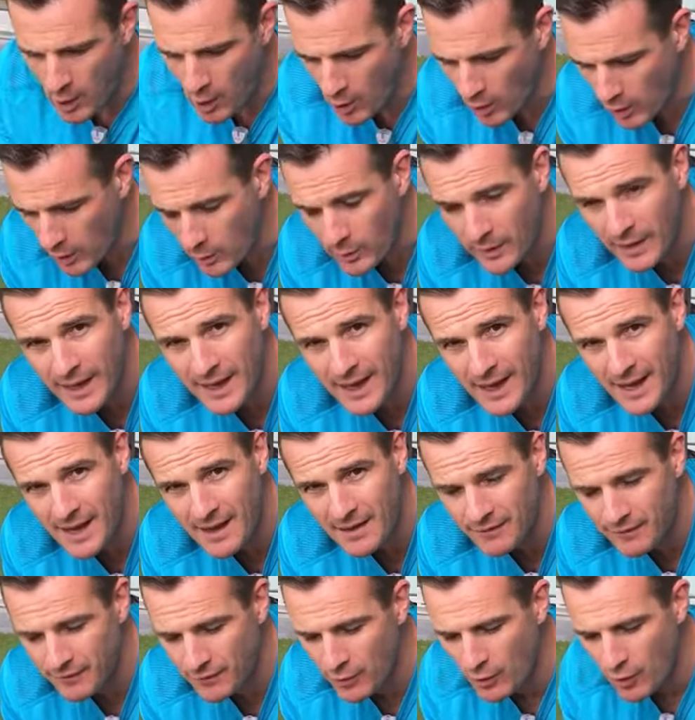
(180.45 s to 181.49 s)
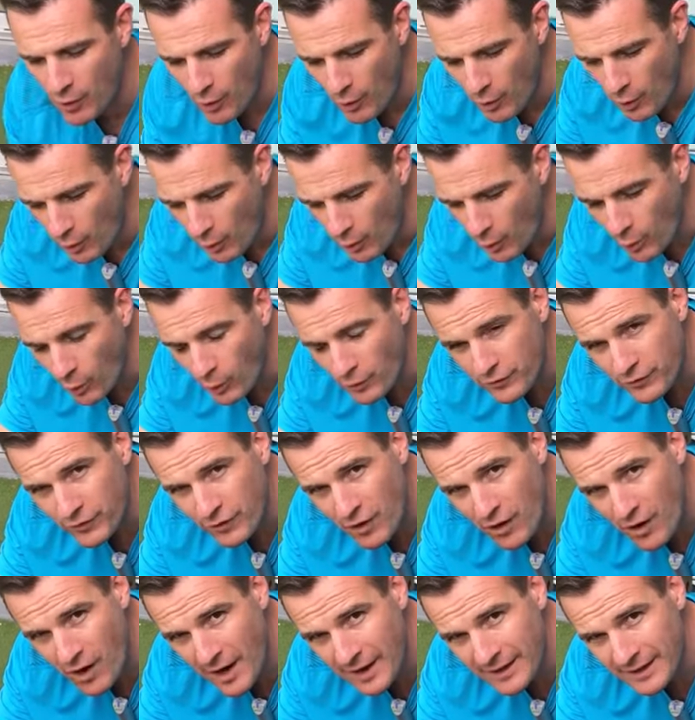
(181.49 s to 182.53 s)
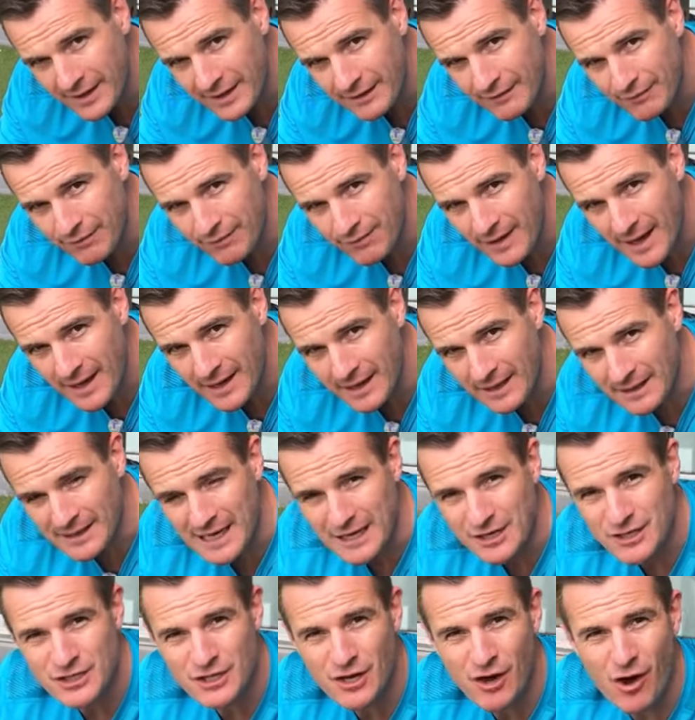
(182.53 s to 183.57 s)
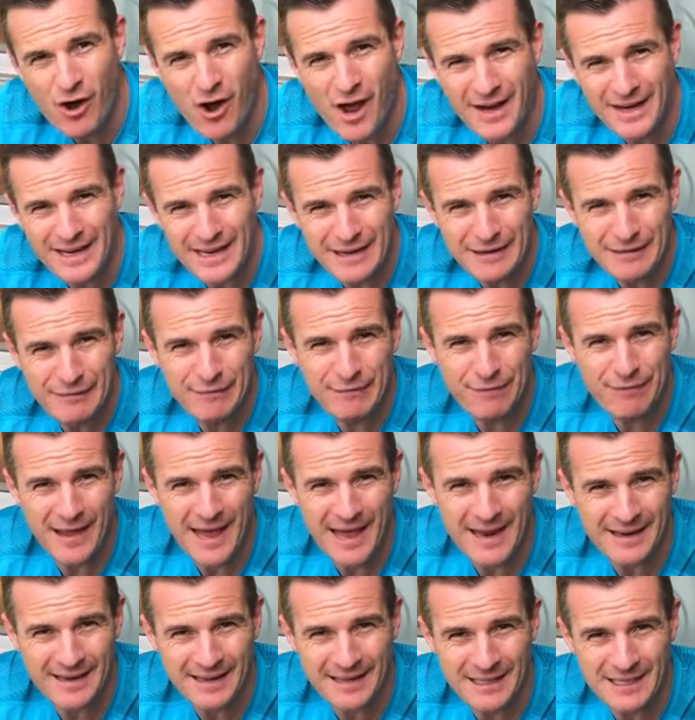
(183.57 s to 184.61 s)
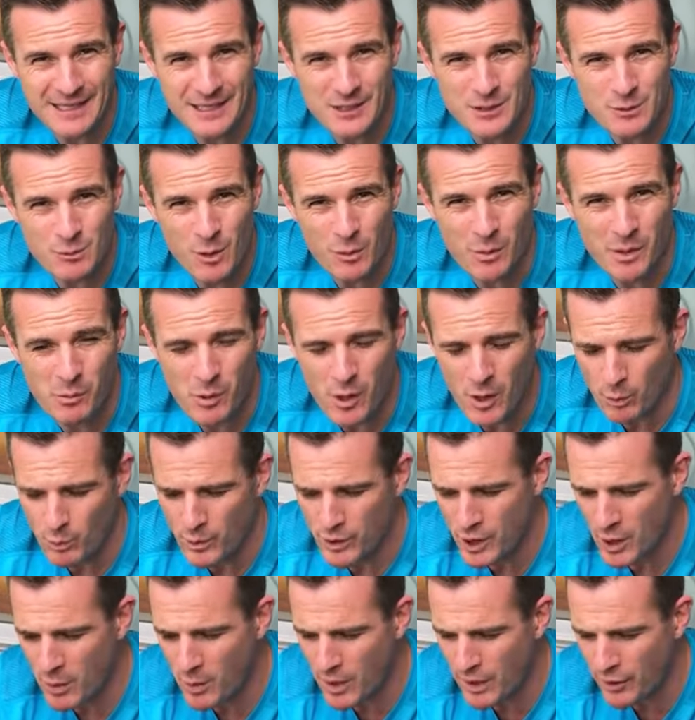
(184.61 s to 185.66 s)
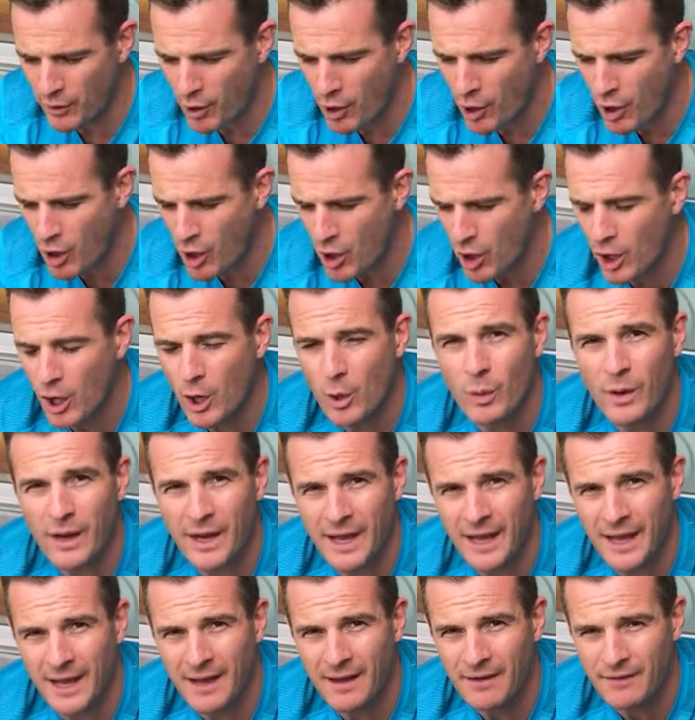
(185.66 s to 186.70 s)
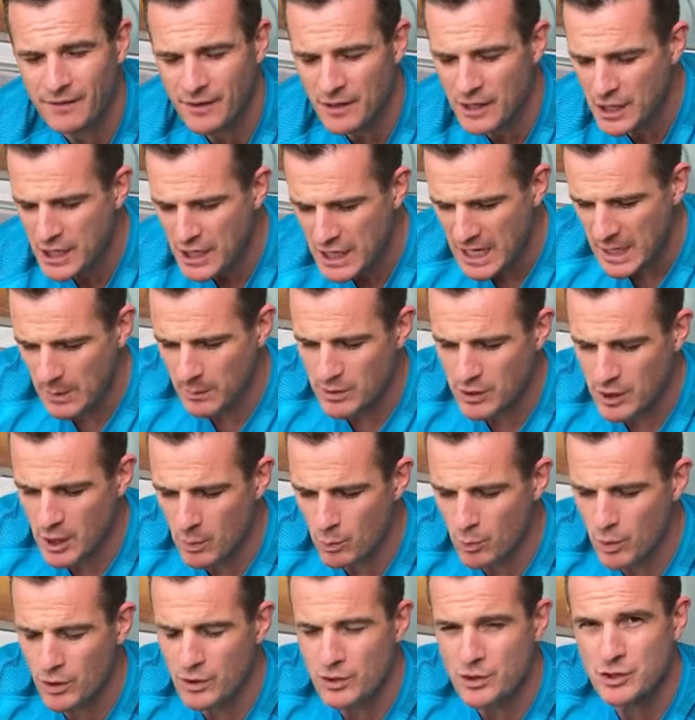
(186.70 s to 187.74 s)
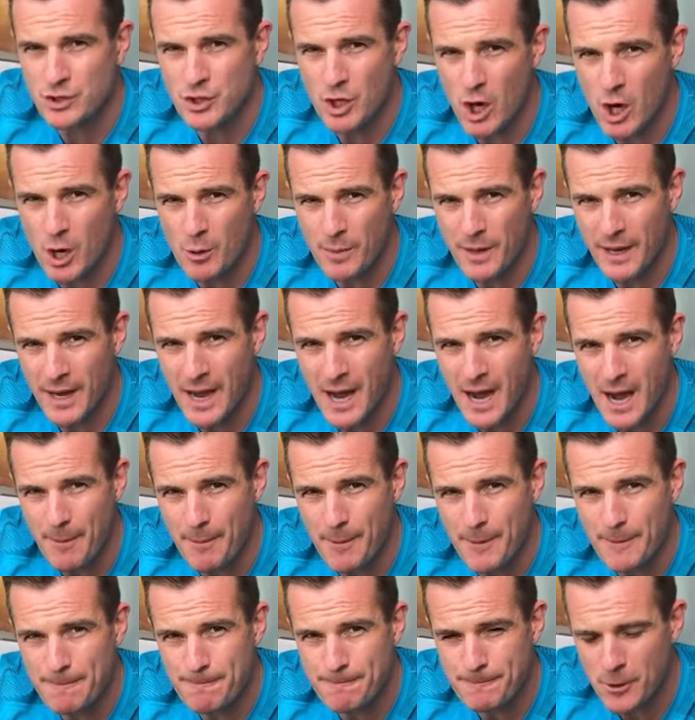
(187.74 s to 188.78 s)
hollowing out or tightening and flattening. Now, tightening and flattening is what we want. We don't want hollowing out and we don't want doming up.